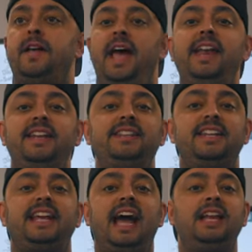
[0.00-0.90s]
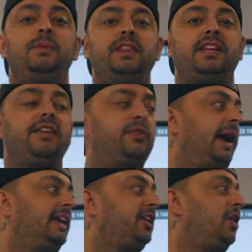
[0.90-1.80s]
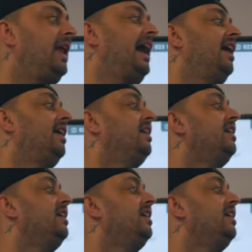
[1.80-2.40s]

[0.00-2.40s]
Ending the daily with a giveaway. Duna,